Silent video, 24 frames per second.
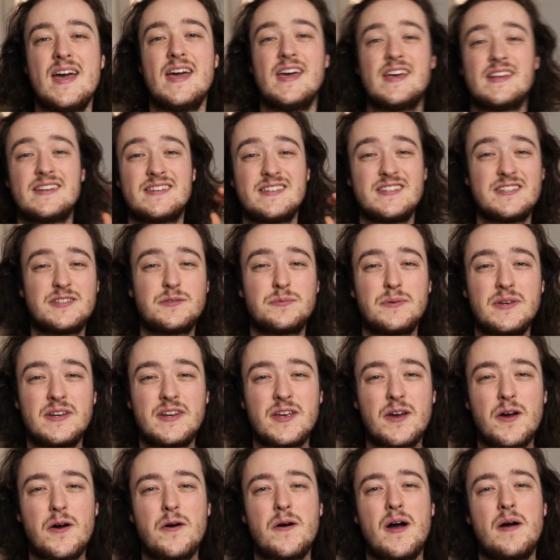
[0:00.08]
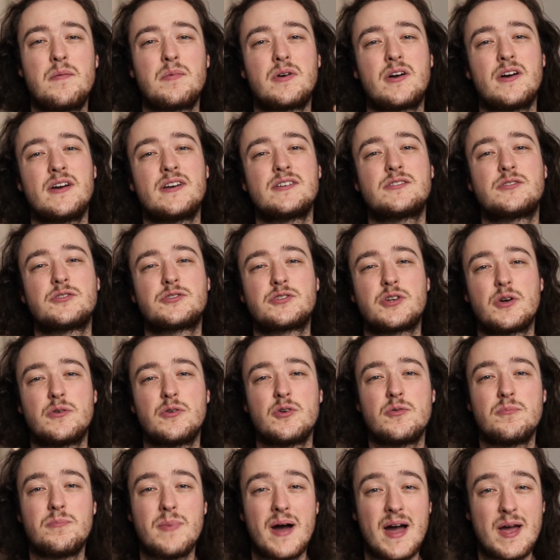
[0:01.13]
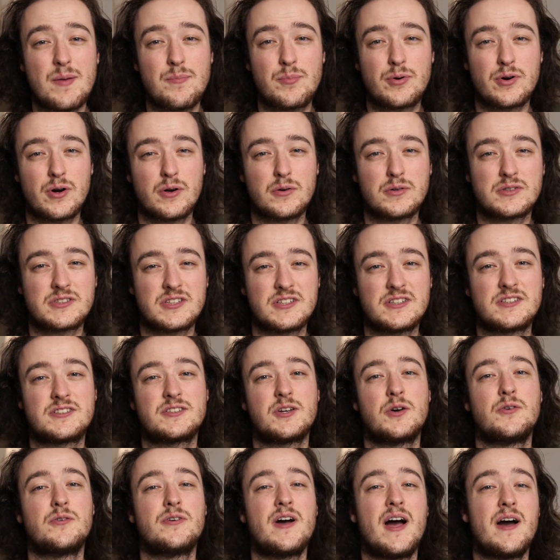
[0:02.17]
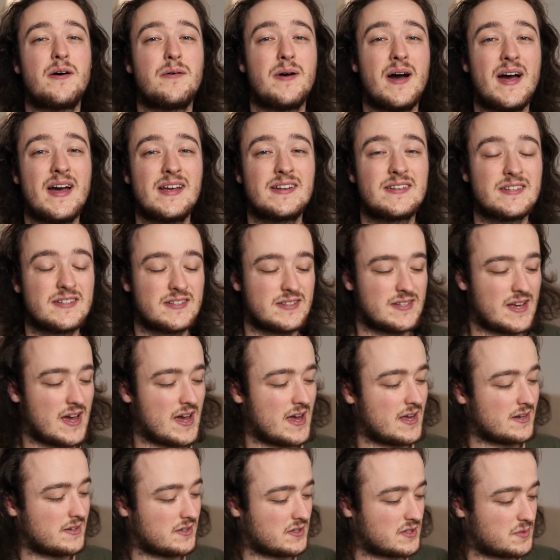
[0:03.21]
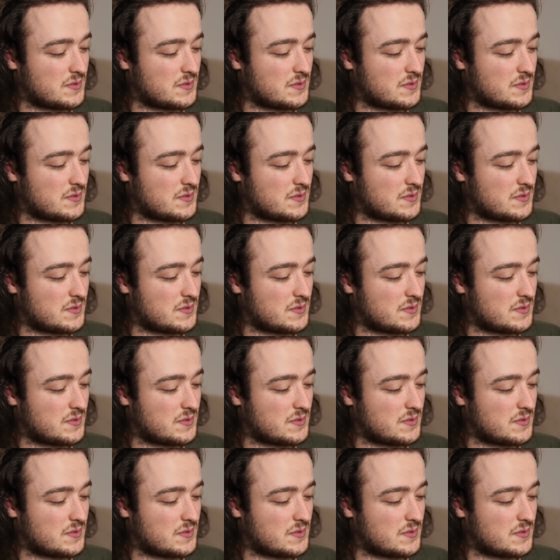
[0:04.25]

In this video I'm going to show you my process of how I designed a